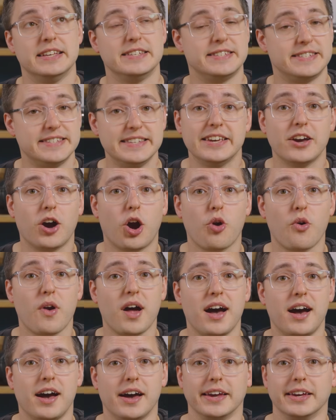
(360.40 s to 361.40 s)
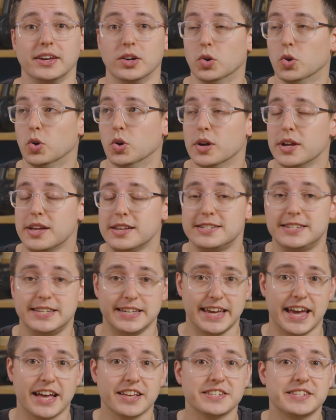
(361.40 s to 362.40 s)
CRI or
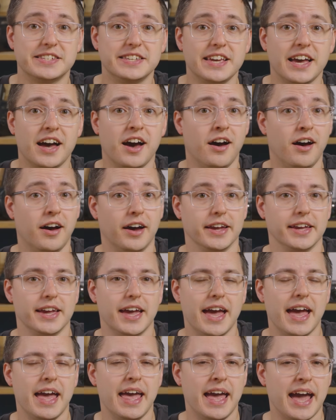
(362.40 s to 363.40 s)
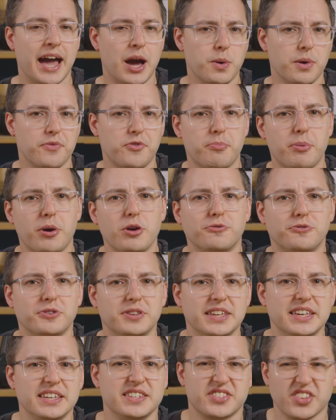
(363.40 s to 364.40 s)
TLCI. However, both of
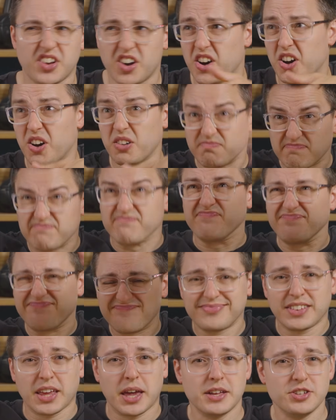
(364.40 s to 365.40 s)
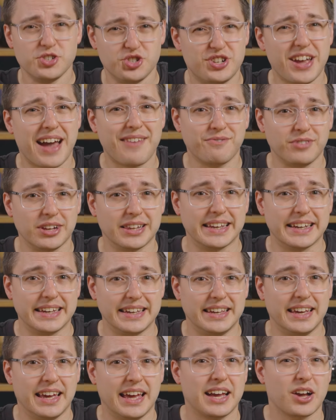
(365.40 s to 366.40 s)
these are
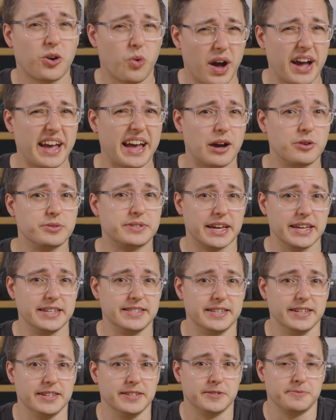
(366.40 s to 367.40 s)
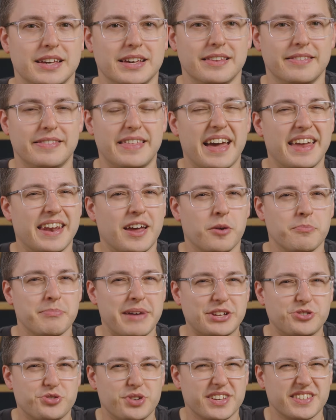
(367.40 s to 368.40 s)
generally quite outdated. They're now
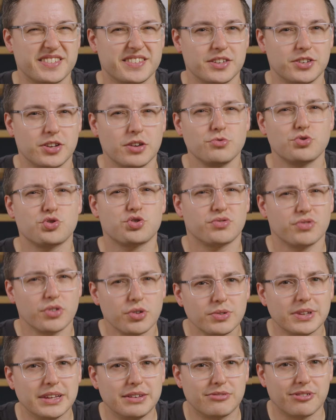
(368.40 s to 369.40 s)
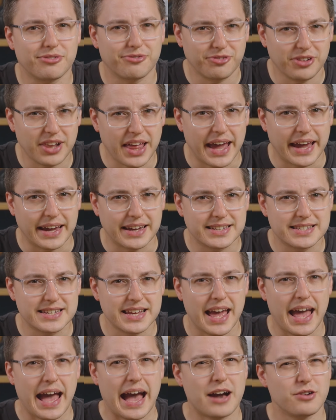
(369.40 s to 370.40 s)
metrics that don't truly reflect
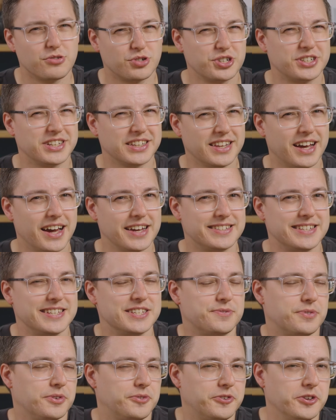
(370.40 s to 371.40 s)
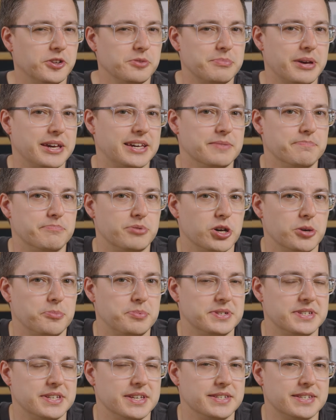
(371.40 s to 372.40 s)
how good a light is for filmmaking
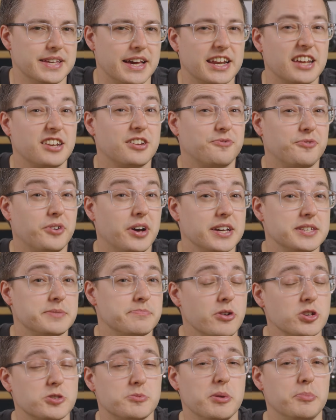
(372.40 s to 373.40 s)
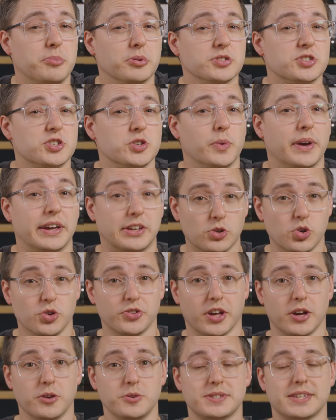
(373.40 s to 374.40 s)
purposes, and I'd advise most people to ignore
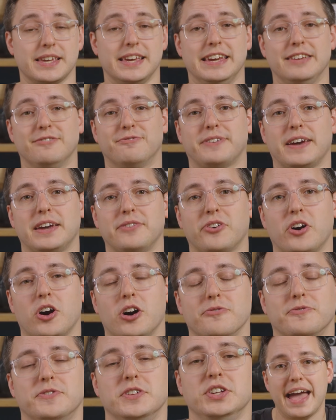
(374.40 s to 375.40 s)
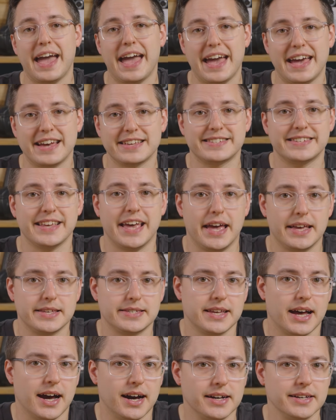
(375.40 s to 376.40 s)
those in favour of the
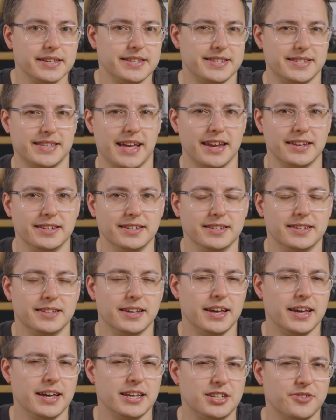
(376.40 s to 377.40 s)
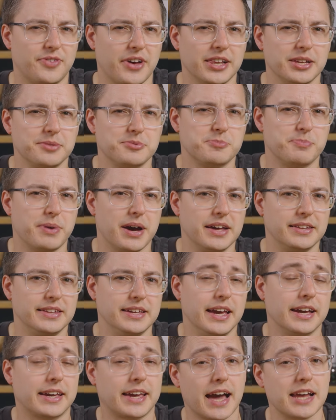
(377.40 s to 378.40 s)
SSI standard, developed by the
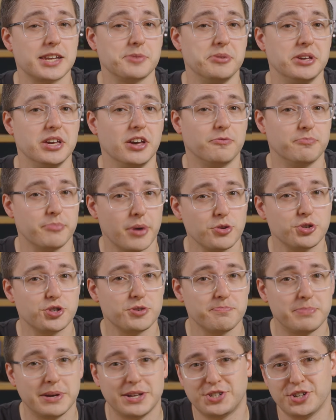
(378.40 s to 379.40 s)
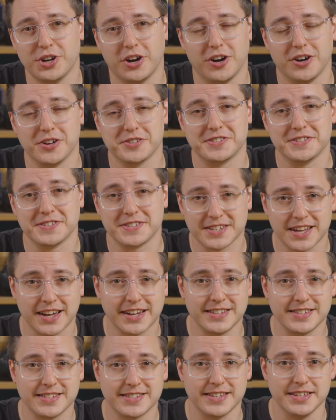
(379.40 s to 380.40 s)
Academy of Motion Picture Arts and
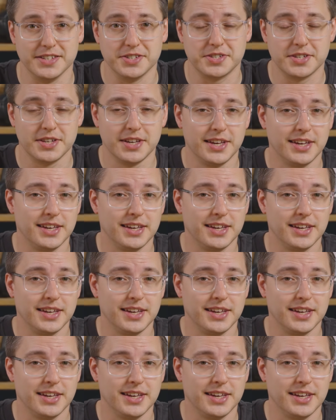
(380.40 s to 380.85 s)
Sciences.